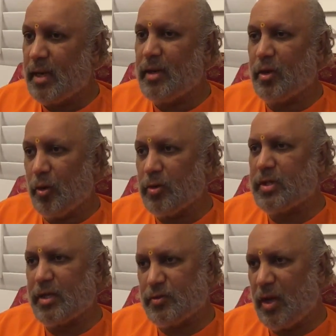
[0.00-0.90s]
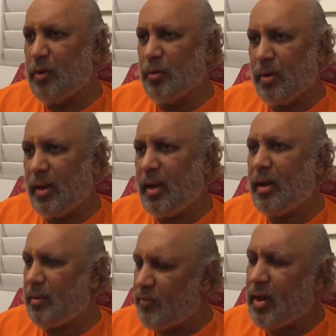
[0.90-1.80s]
And the clothes actually you don't
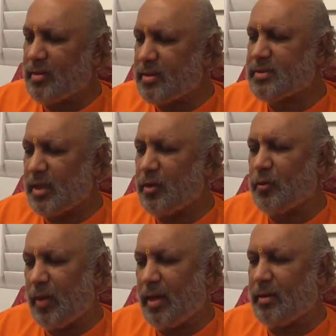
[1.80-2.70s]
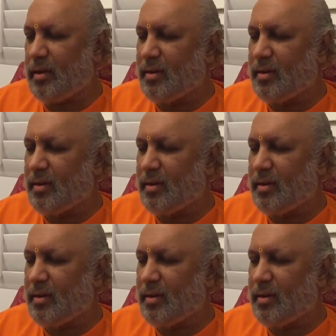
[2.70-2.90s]
need, for others' sake you wear.